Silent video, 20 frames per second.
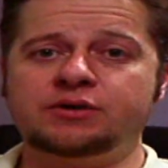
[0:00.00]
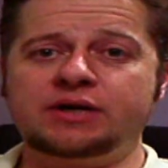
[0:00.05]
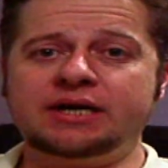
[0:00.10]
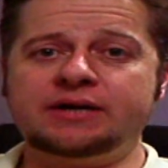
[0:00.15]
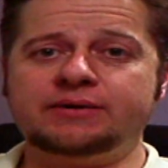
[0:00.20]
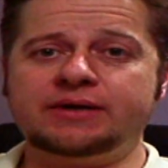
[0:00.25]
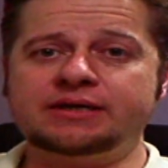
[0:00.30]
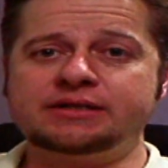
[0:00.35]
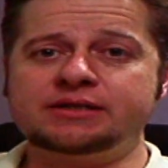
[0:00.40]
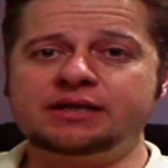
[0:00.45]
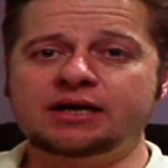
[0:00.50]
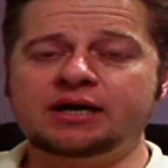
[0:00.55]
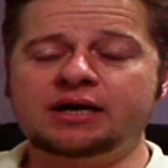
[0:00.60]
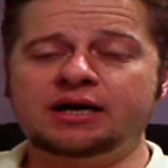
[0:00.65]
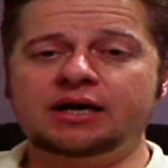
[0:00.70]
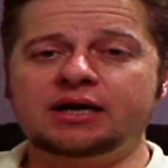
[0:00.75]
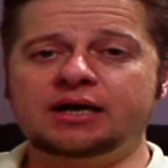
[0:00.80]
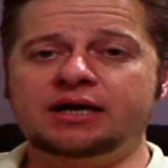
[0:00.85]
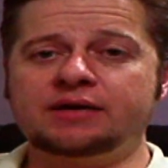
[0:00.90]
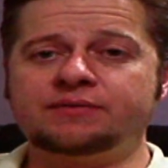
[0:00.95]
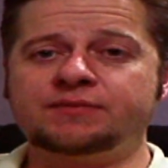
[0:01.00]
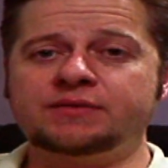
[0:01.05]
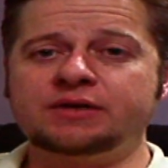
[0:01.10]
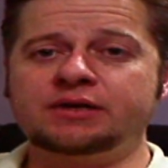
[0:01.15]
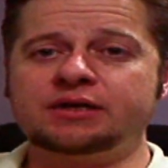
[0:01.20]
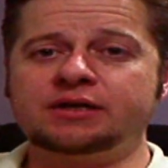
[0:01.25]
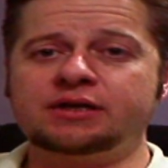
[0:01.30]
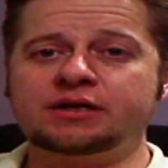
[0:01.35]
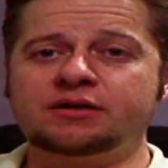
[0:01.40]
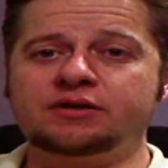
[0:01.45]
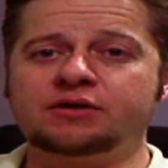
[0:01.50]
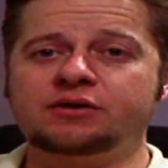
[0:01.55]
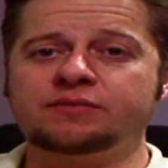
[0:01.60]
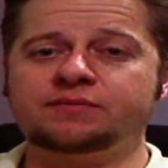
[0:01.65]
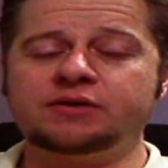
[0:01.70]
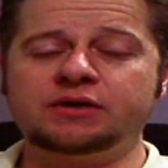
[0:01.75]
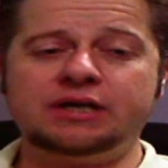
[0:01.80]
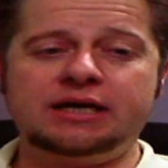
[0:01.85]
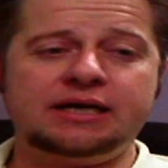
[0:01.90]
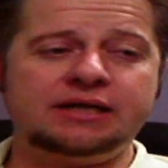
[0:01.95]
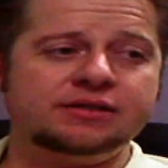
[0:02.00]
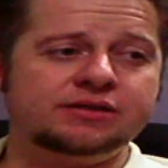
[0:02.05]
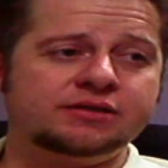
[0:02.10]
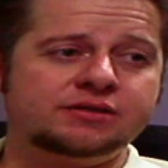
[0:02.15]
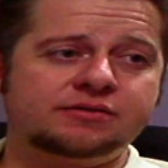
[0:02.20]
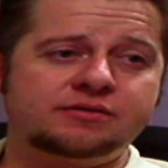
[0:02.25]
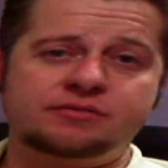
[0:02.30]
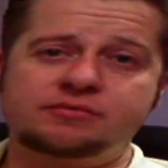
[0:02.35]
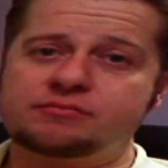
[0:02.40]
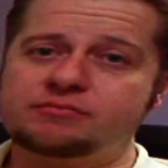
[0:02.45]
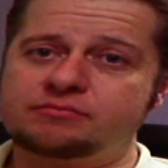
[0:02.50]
so anyways, if you, you know, if you guys